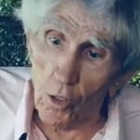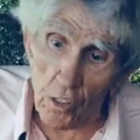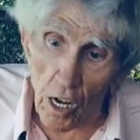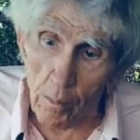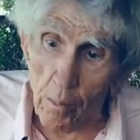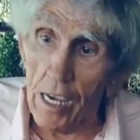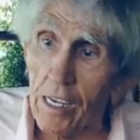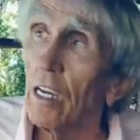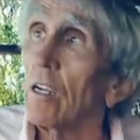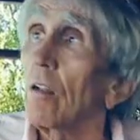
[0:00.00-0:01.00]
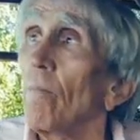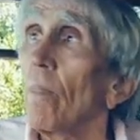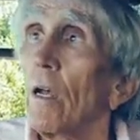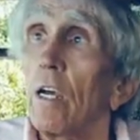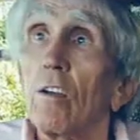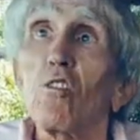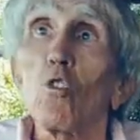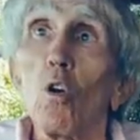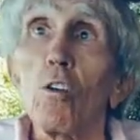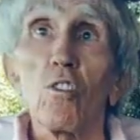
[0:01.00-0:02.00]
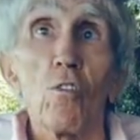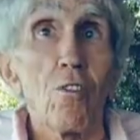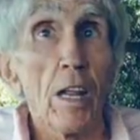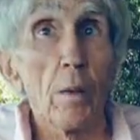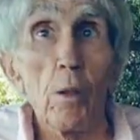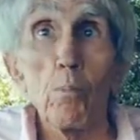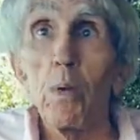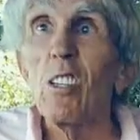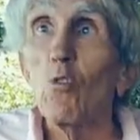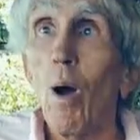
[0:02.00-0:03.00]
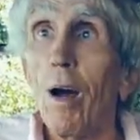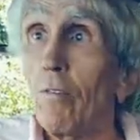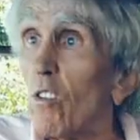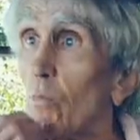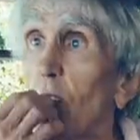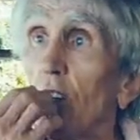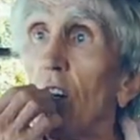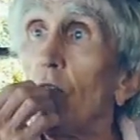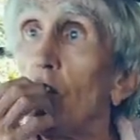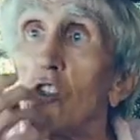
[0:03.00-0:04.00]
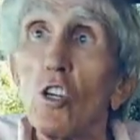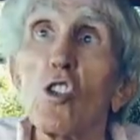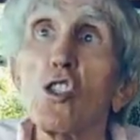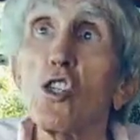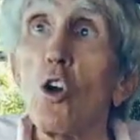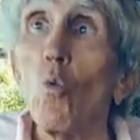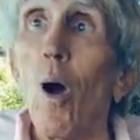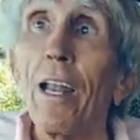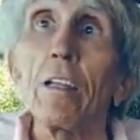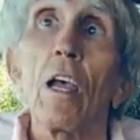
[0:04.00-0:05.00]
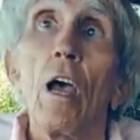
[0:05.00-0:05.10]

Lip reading: time making it. It's source of vitamin B12, especially if you just chew on it